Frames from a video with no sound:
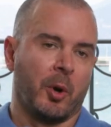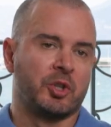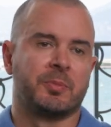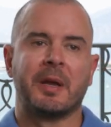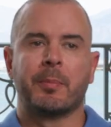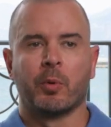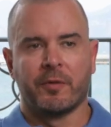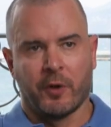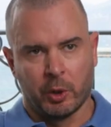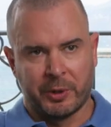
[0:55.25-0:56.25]
most people were
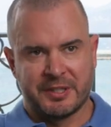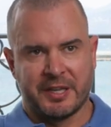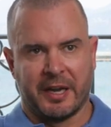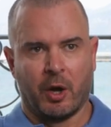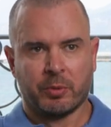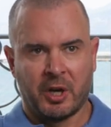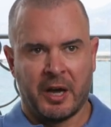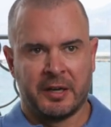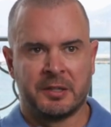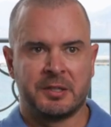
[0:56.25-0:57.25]
following stay-at-home
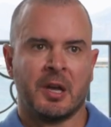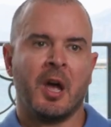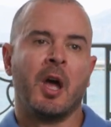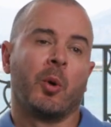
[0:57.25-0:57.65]
guidance.